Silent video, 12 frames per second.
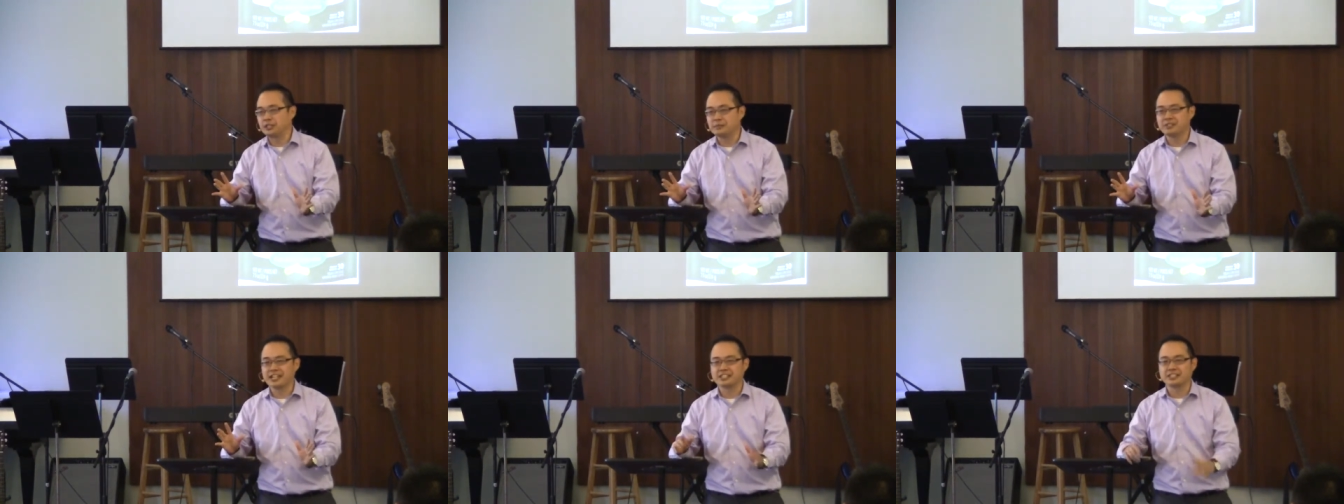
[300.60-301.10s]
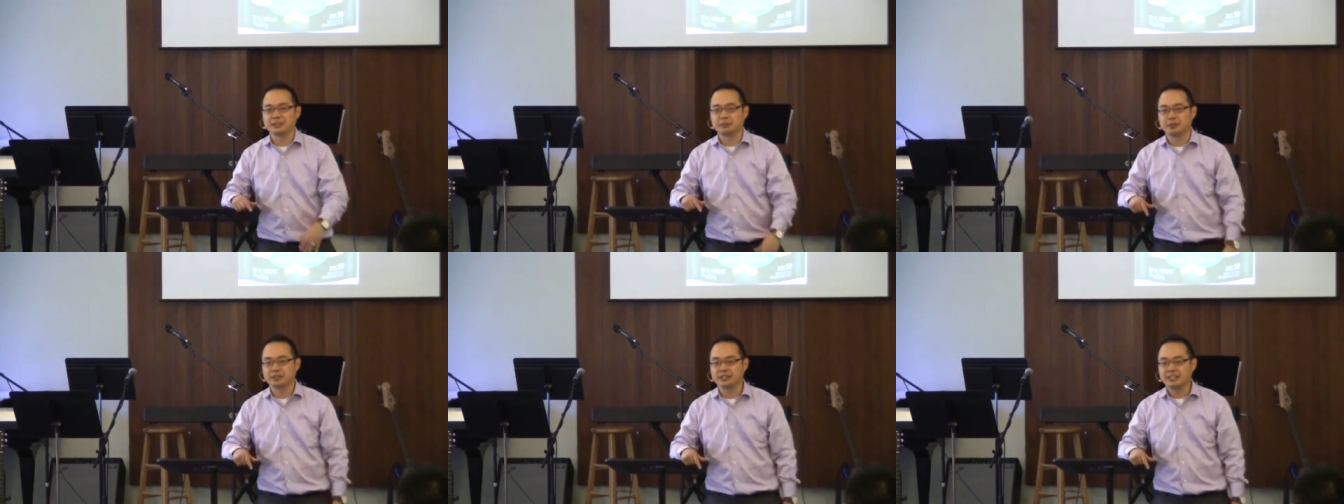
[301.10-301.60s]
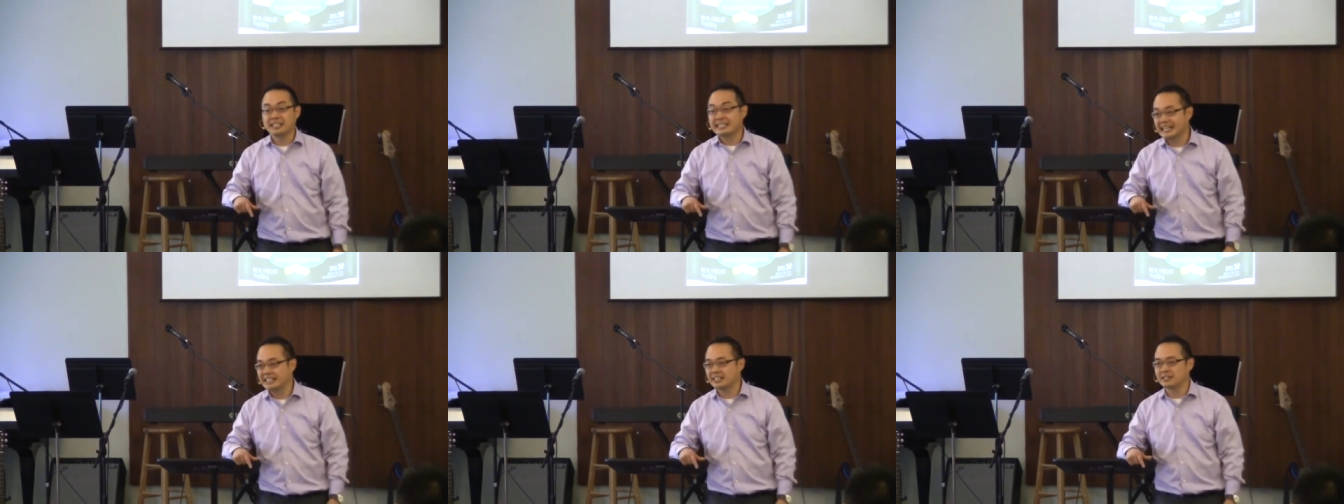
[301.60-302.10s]
dreams actually were
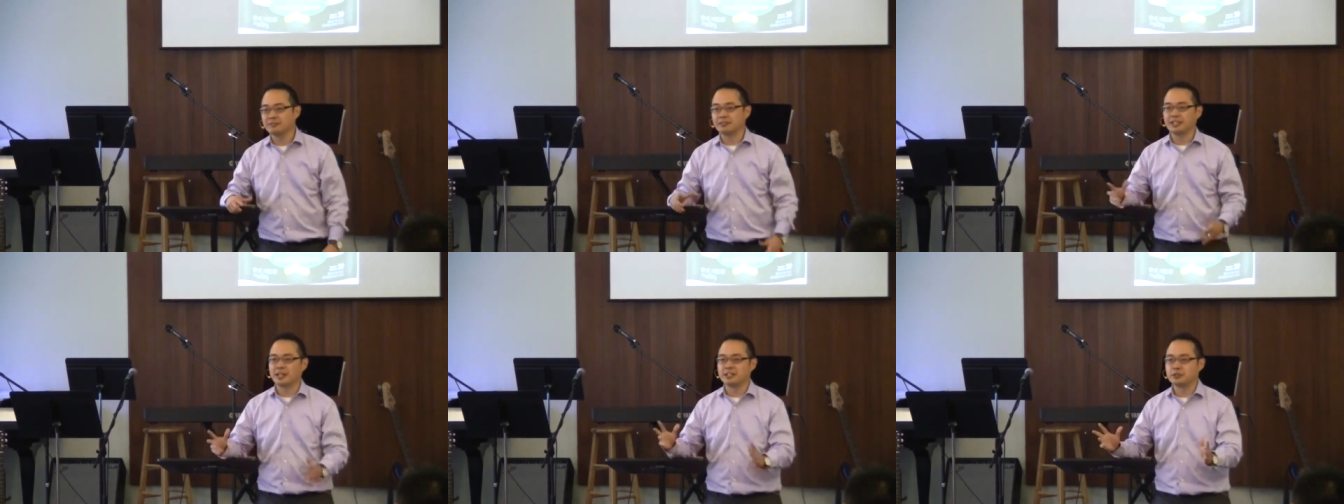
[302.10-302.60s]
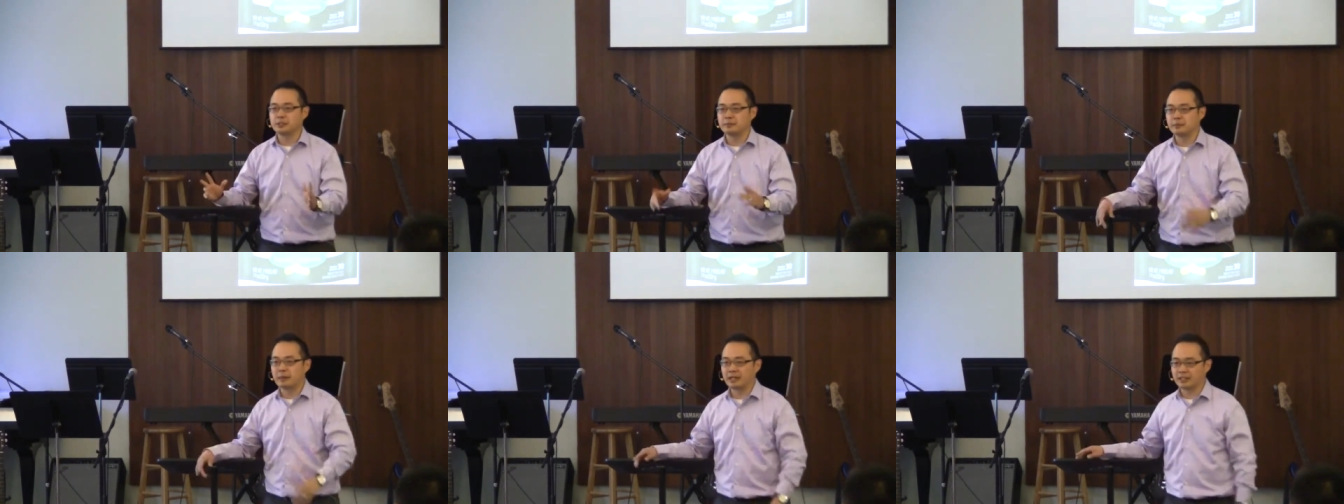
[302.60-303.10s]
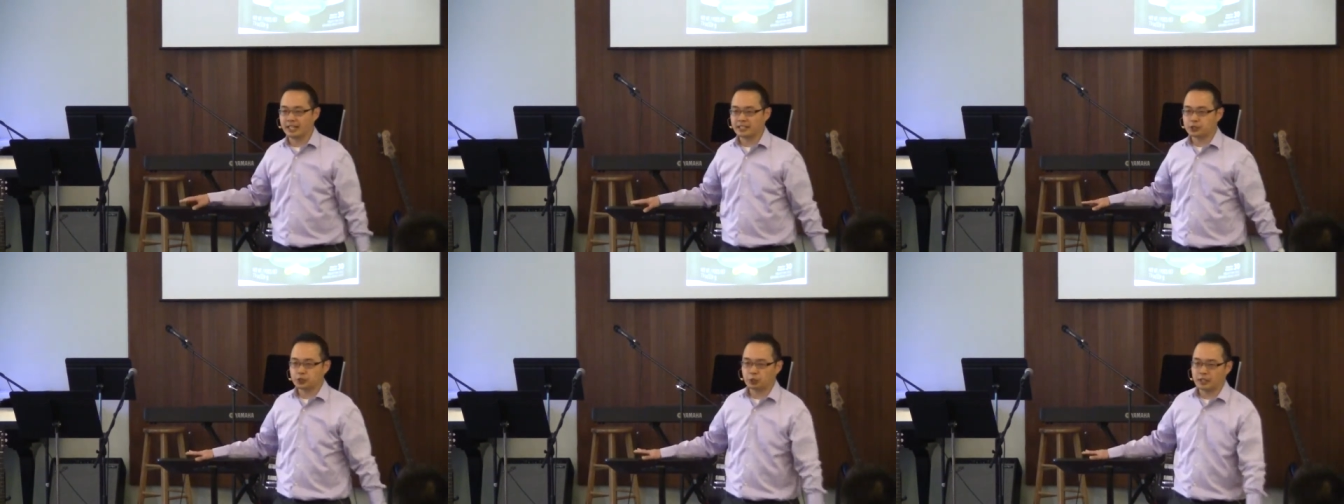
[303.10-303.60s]
negative. You know, I dream about
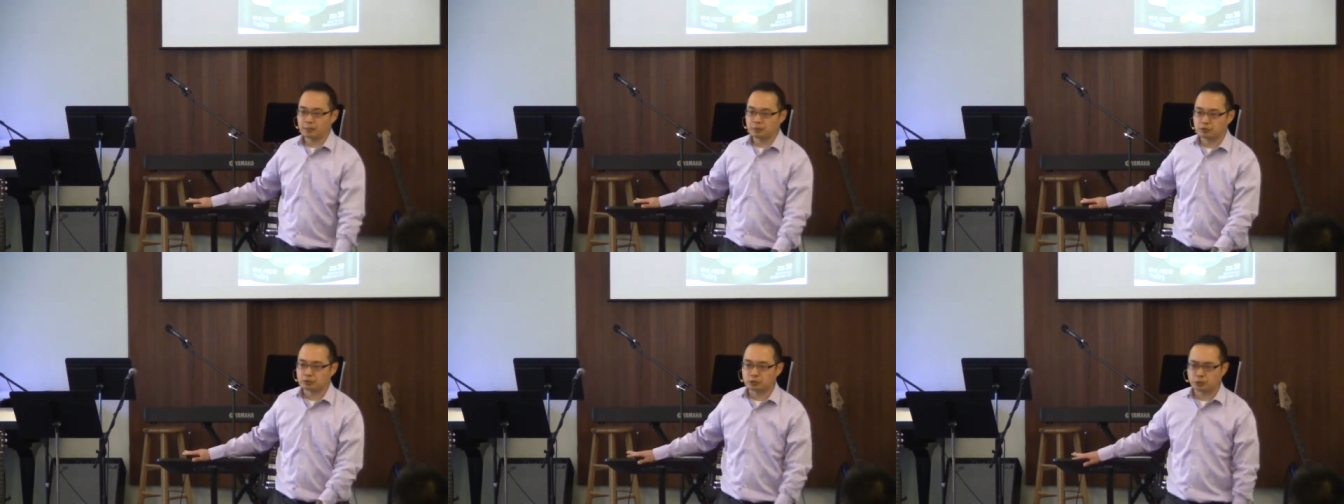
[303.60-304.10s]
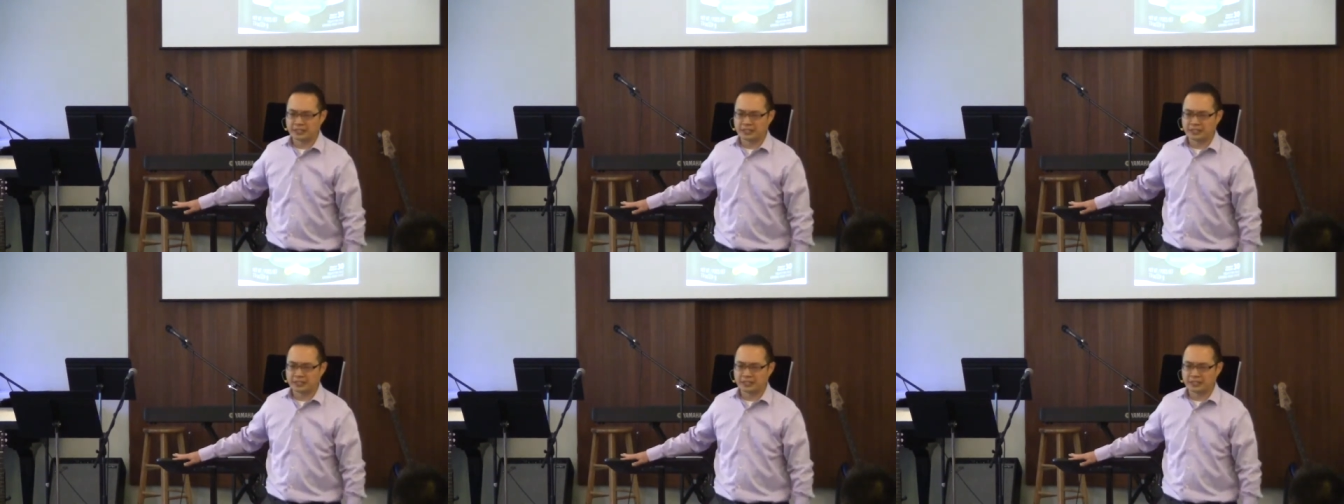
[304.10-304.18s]
like showing up to school